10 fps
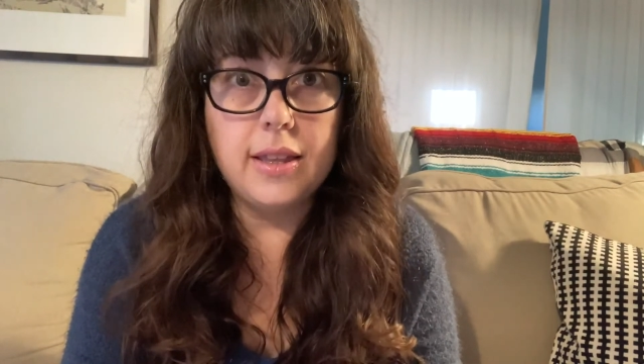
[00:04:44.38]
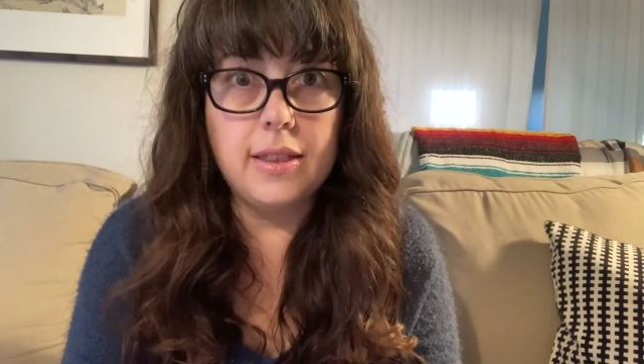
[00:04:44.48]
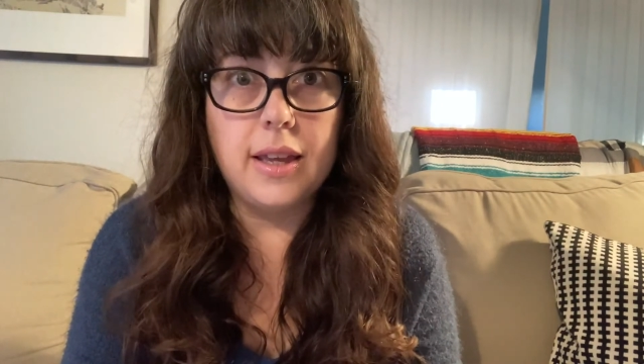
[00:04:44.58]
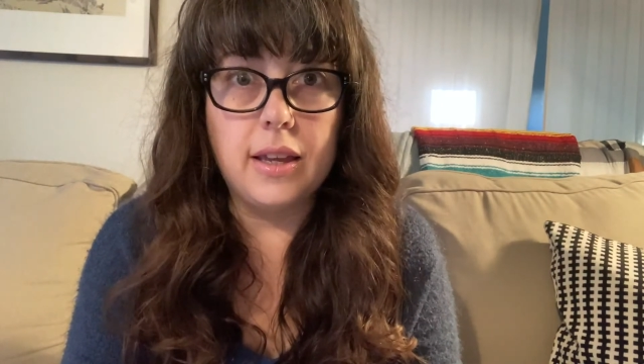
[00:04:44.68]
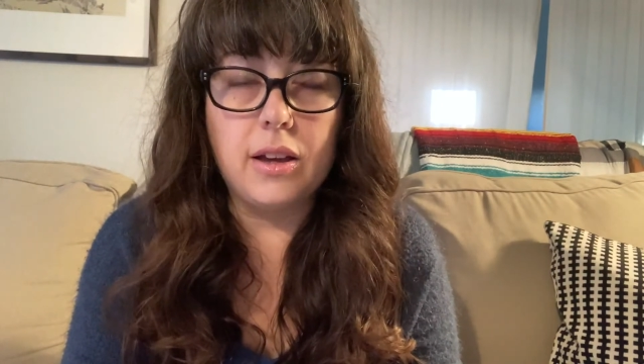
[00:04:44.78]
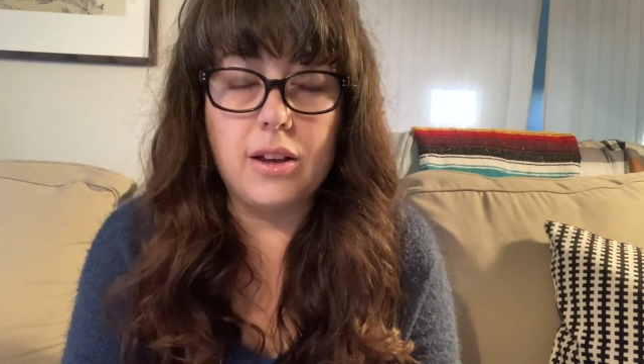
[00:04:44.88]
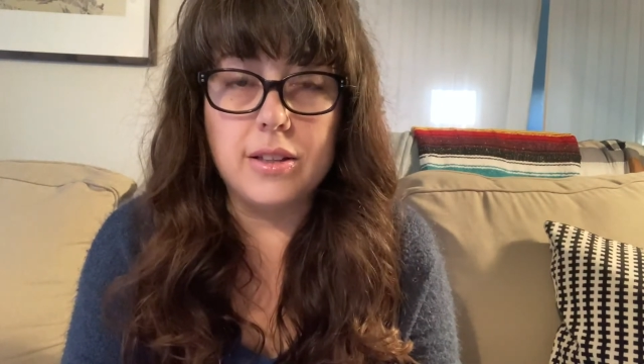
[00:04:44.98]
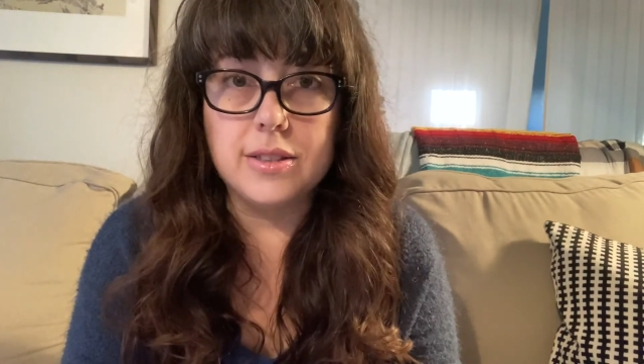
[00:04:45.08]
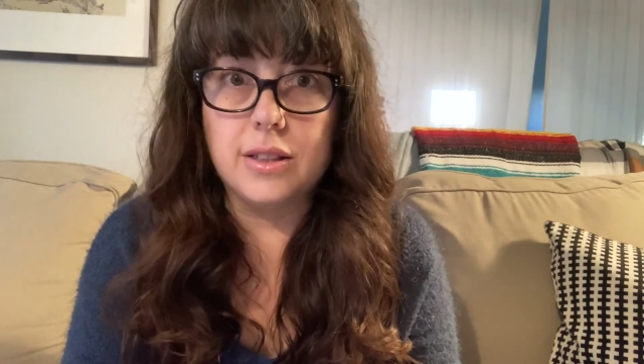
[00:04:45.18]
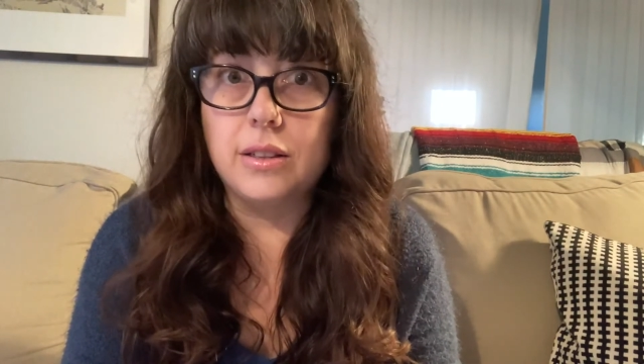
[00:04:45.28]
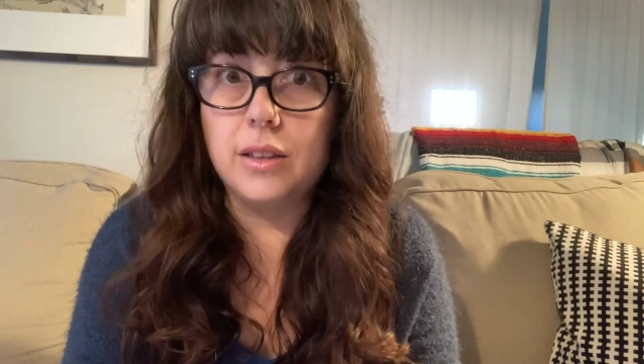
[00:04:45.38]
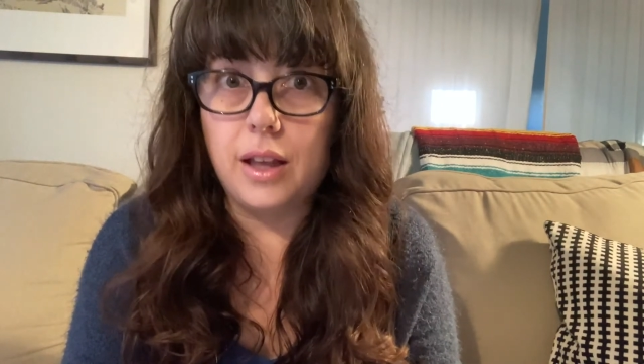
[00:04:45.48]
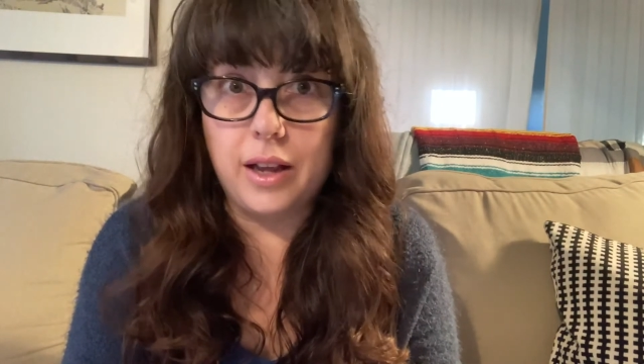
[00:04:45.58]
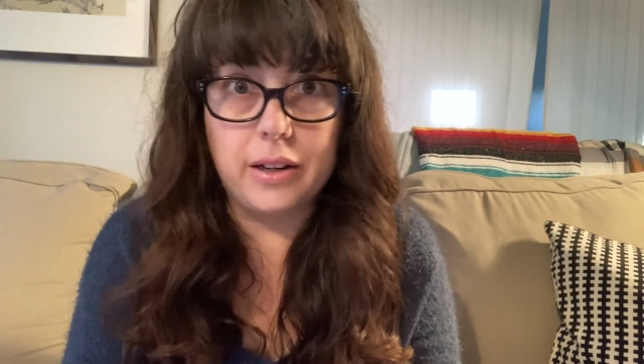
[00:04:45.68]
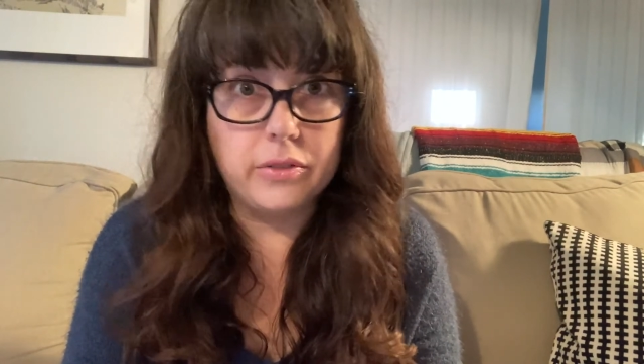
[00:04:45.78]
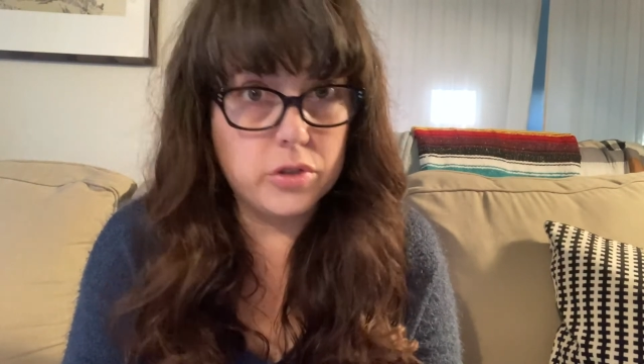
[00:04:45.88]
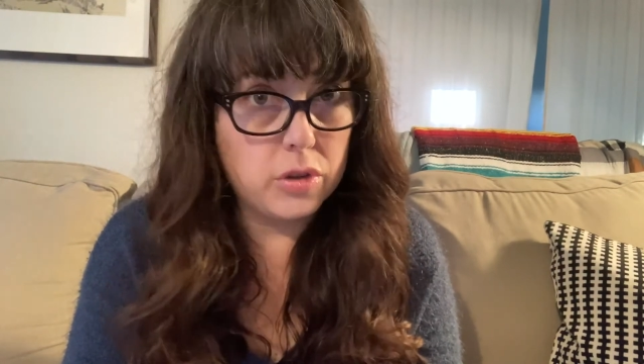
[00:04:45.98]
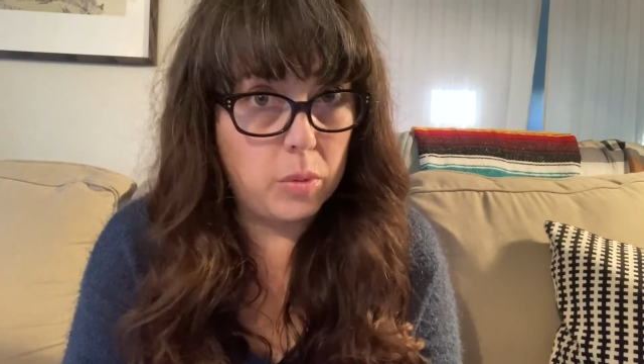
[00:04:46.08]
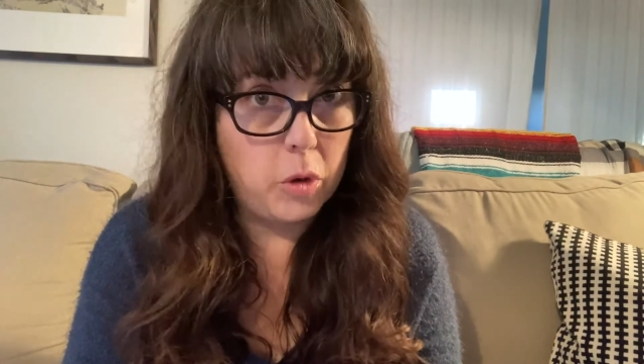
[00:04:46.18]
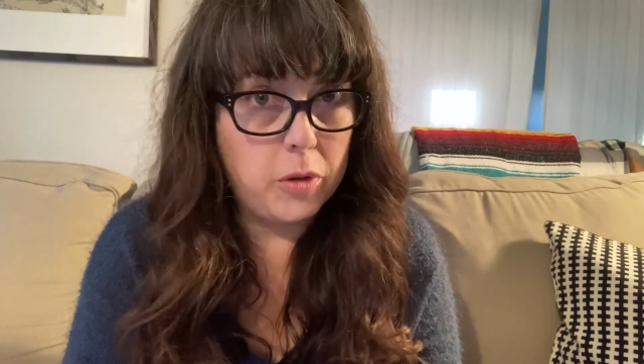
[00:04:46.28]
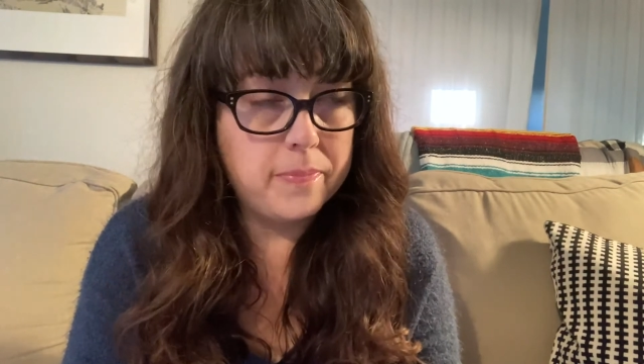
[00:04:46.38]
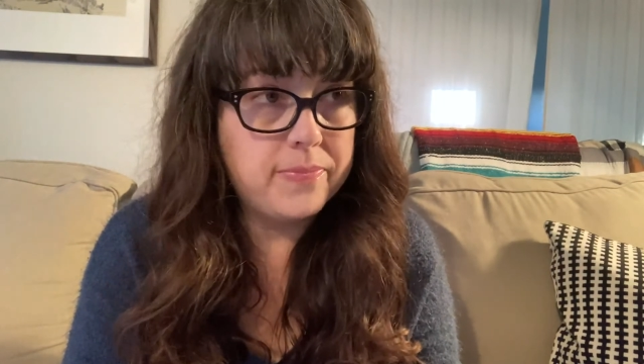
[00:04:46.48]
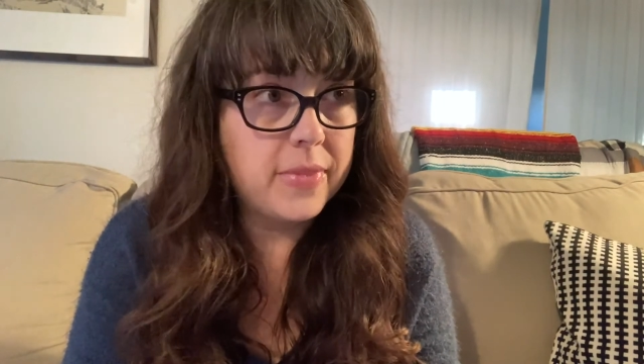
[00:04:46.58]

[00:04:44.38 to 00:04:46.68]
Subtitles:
They caused a lot of trouble.